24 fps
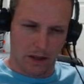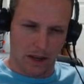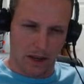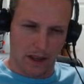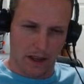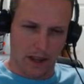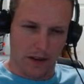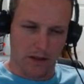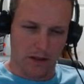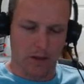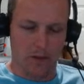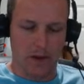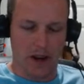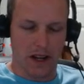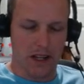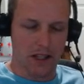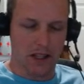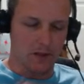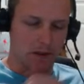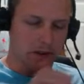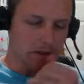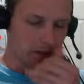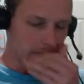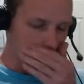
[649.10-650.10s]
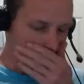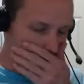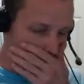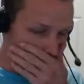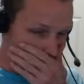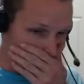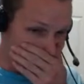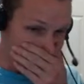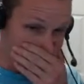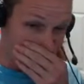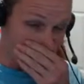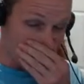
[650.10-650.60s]
yeah, that reminds me of like
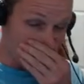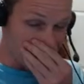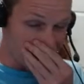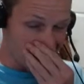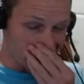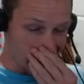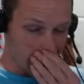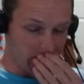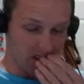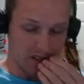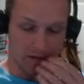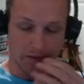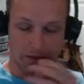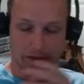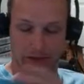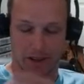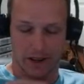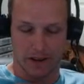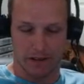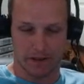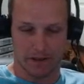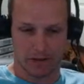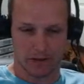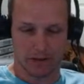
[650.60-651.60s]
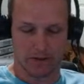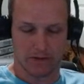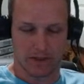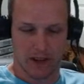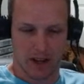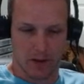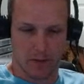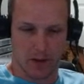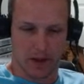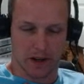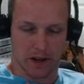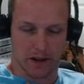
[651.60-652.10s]
my dad when he was
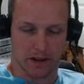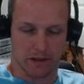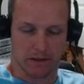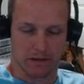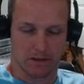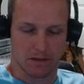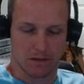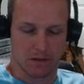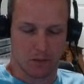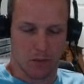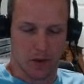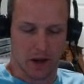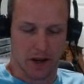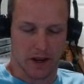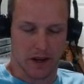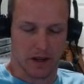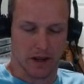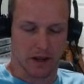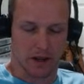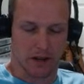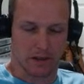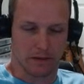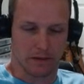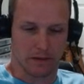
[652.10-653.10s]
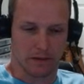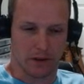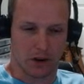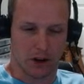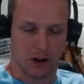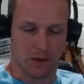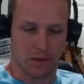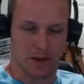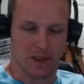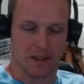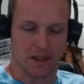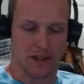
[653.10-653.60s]
flying my
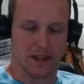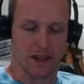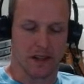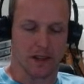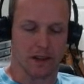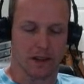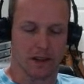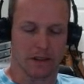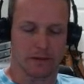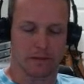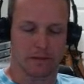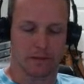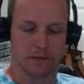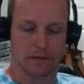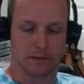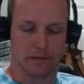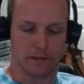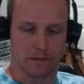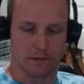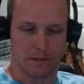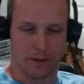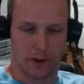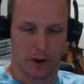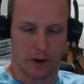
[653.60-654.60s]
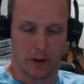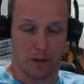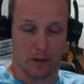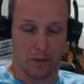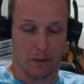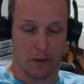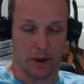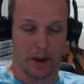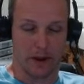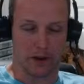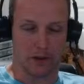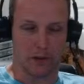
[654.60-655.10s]
Carbon Zico, the
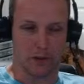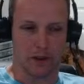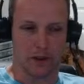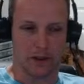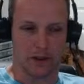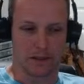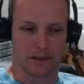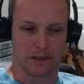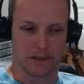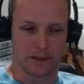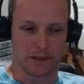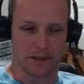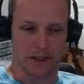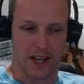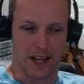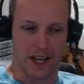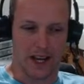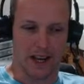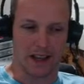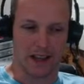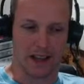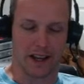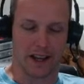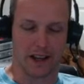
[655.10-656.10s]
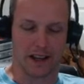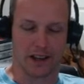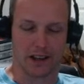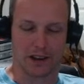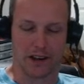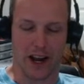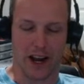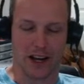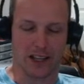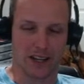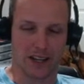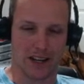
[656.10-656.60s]
big one, and he like
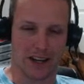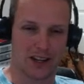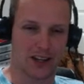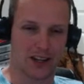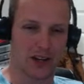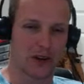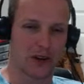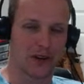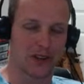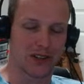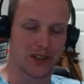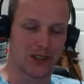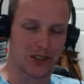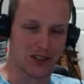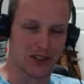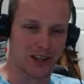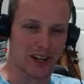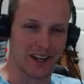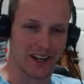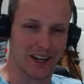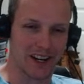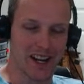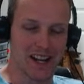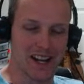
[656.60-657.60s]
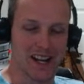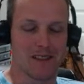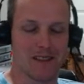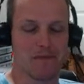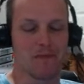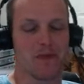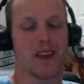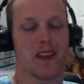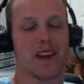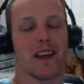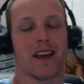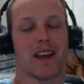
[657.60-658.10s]
crashed into a tree.
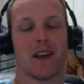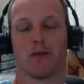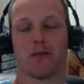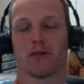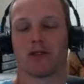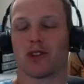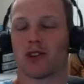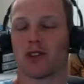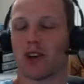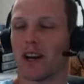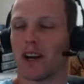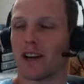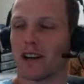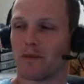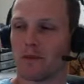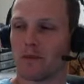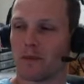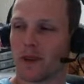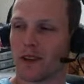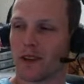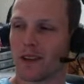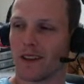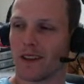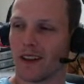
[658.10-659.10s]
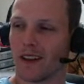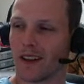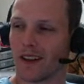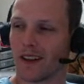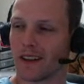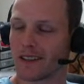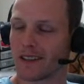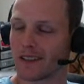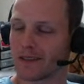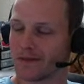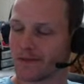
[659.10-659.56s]
He was trying to be like